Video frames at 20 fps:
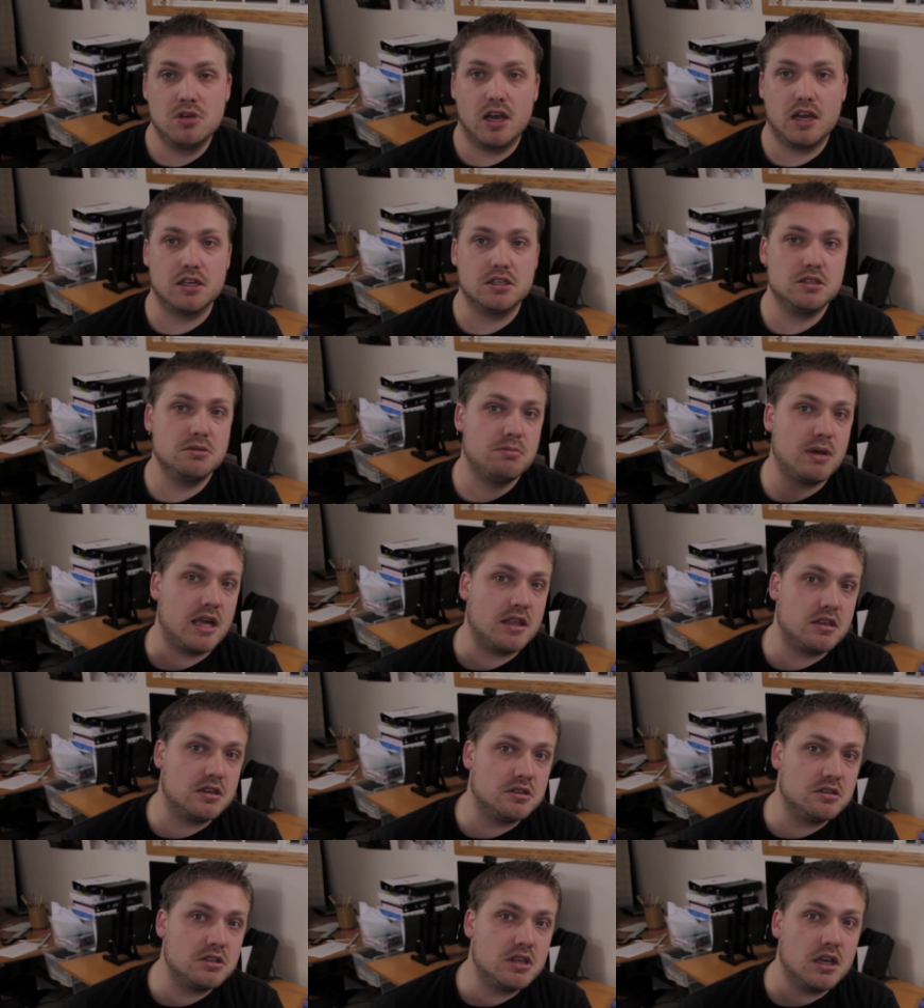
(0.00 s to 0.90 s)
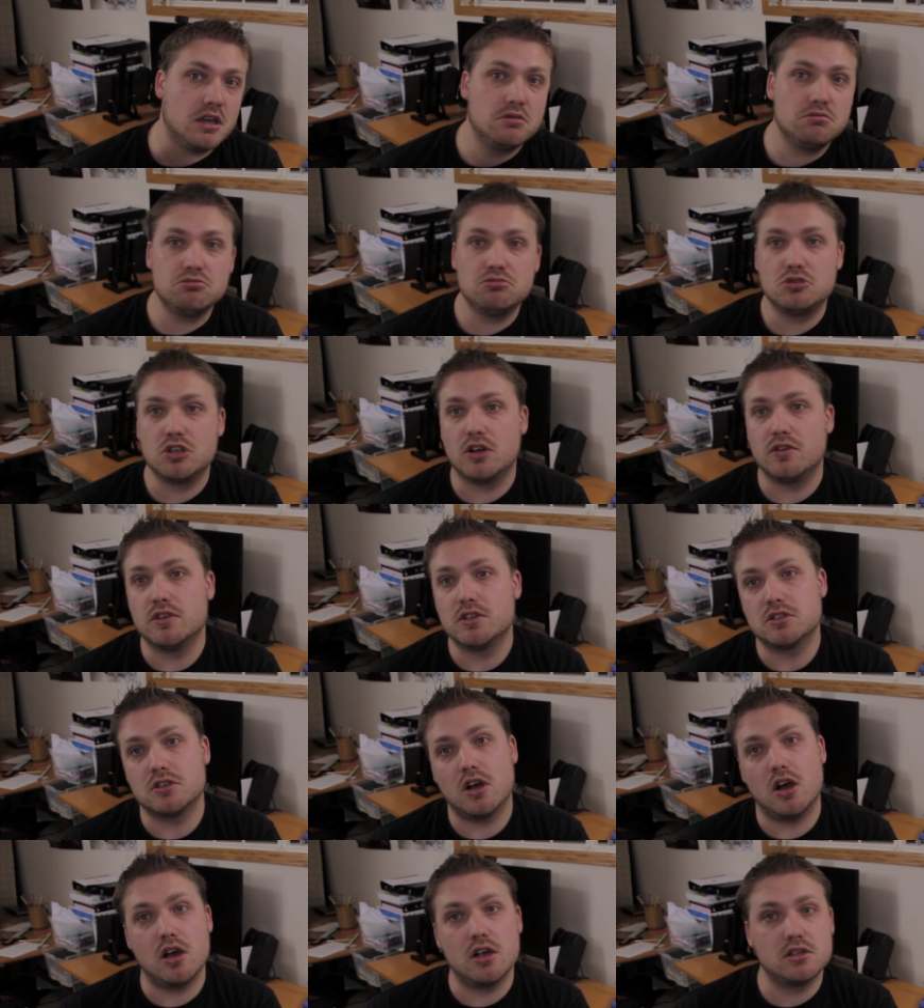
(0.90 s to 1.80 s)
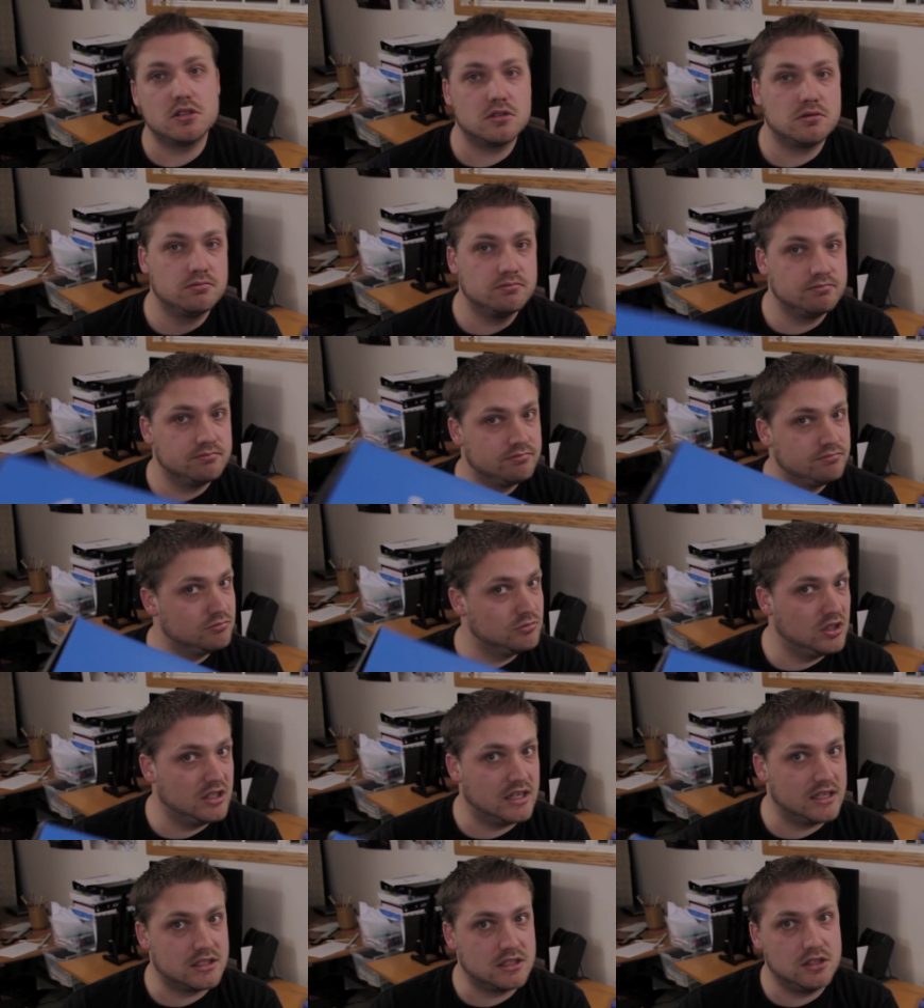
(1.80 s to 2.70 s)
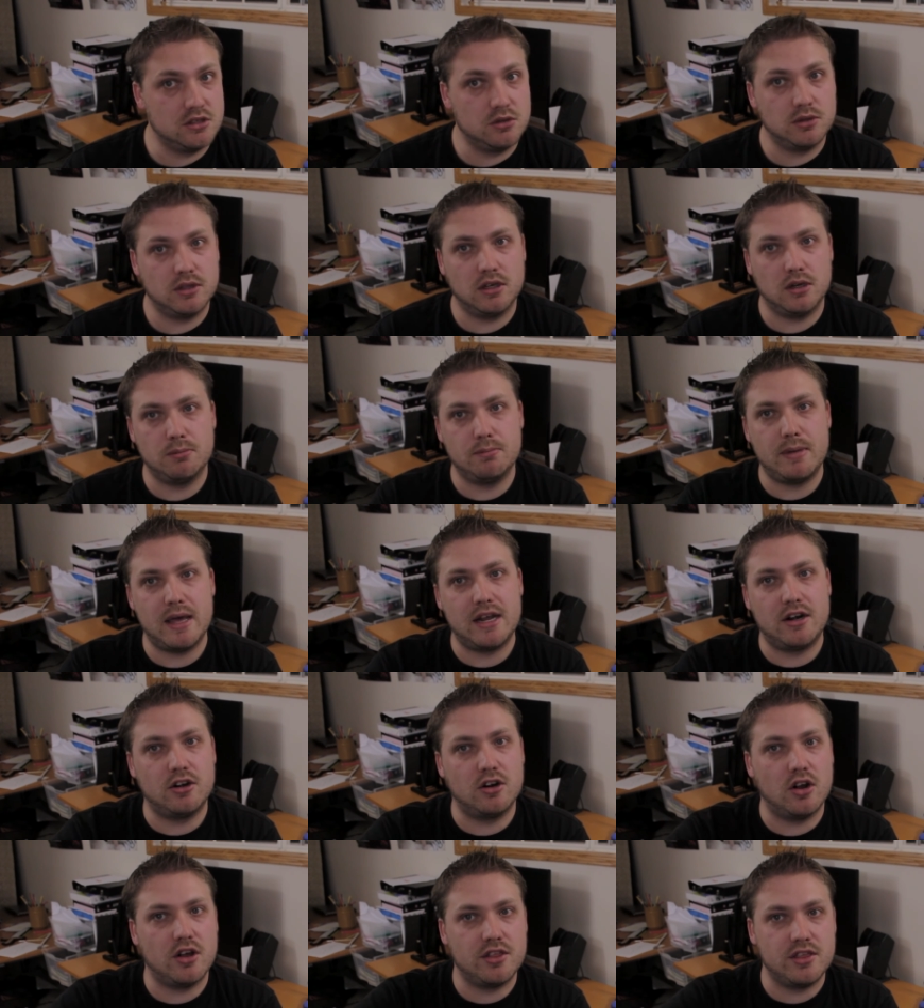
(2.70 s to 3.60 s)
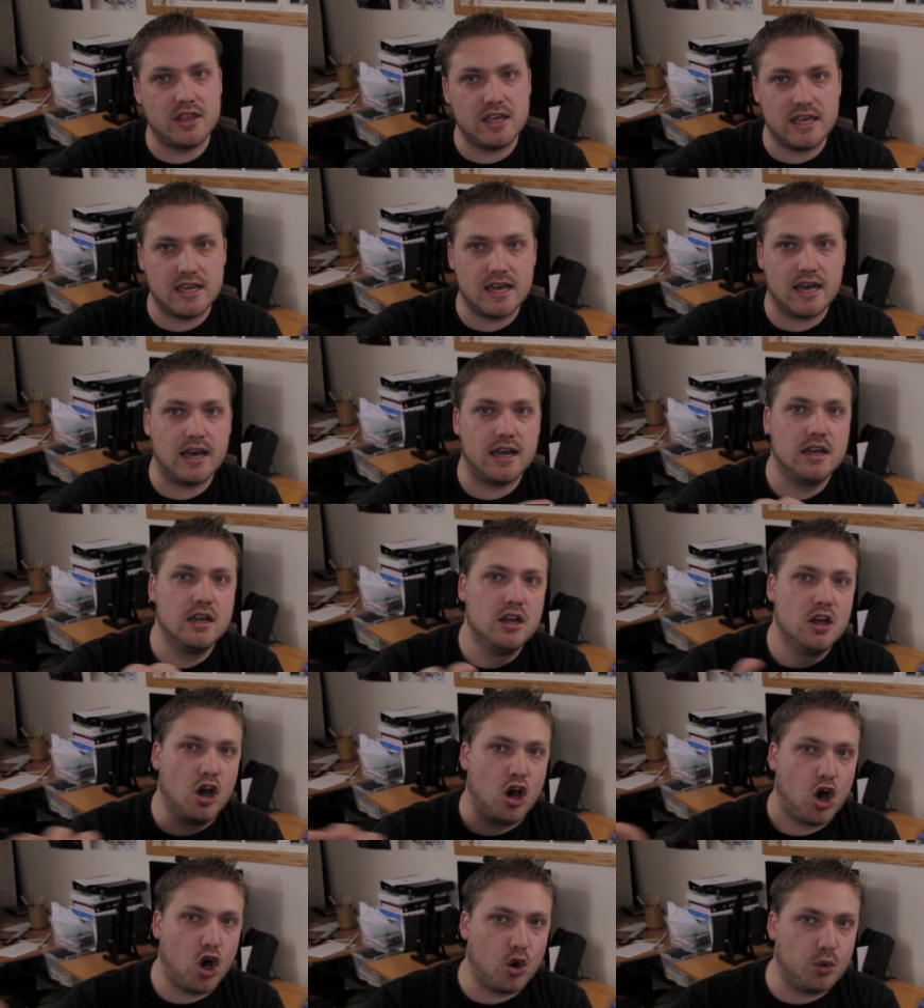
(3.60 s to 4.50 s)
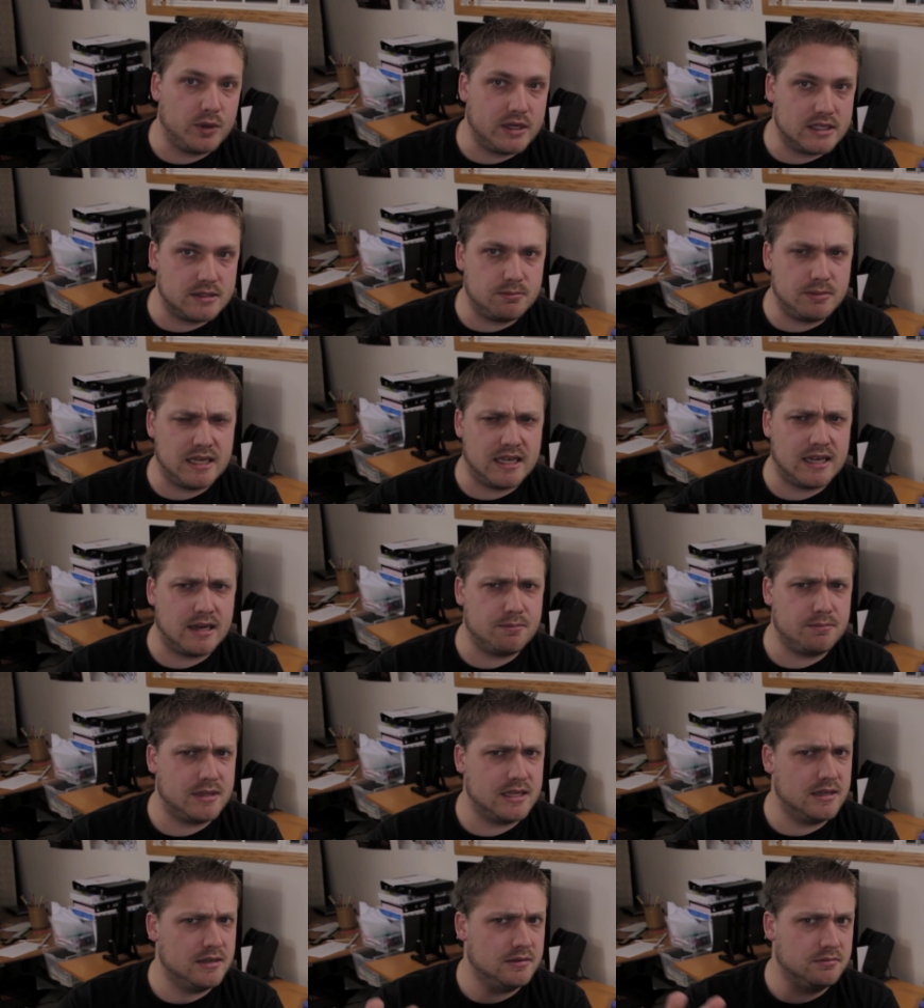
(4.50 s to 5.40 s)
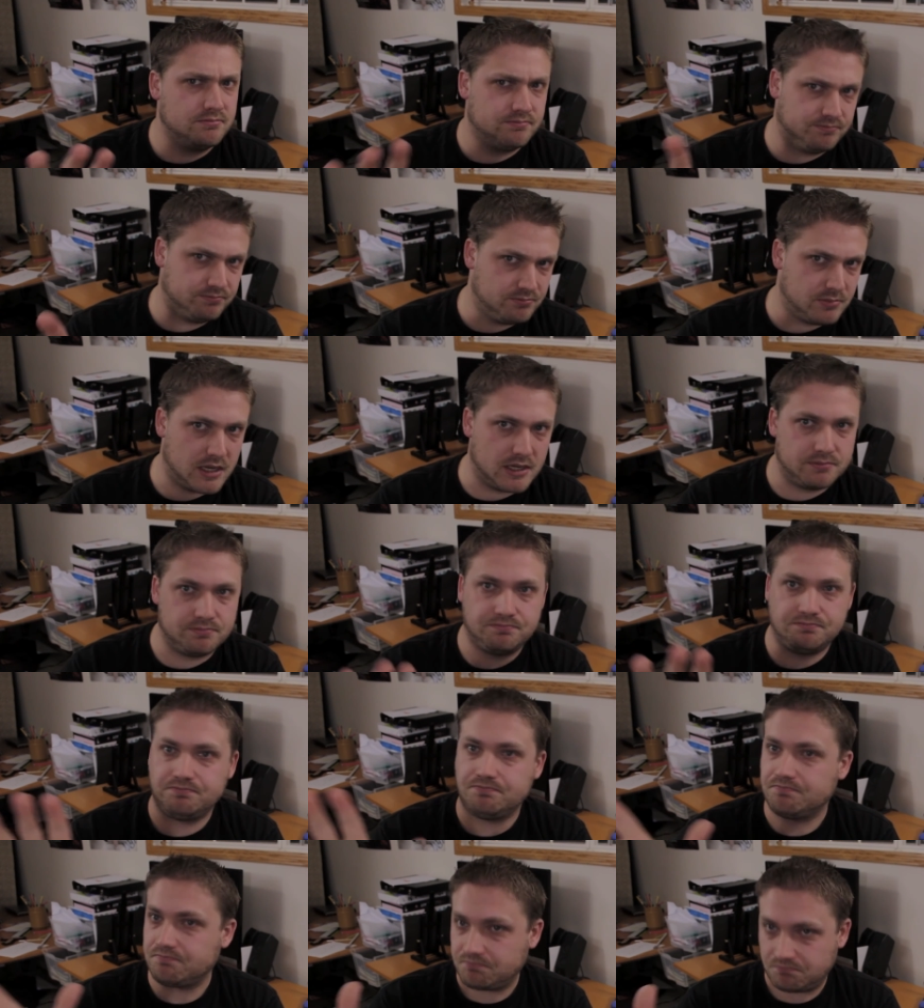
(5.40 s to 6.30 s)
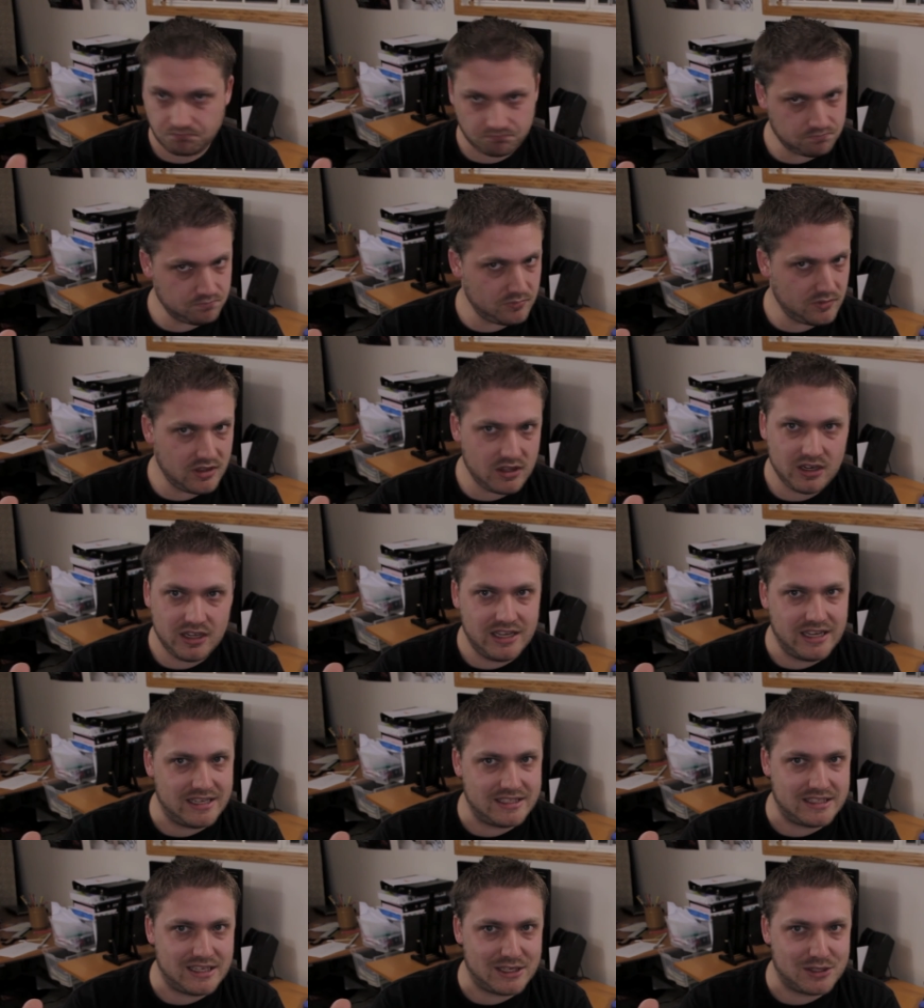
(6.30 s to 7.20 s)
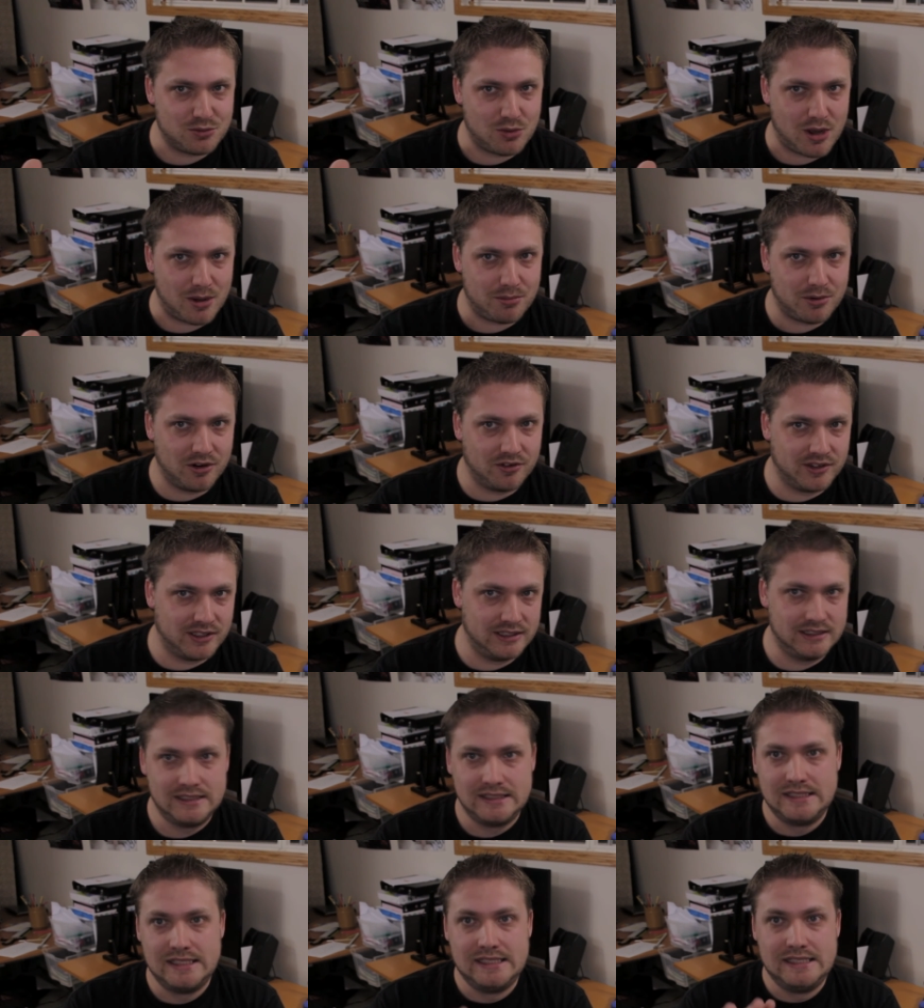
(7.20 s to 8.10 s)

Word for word: I got some bad things to say. Service cost. You guys can do a little better on the always being up thing, but easy swap over.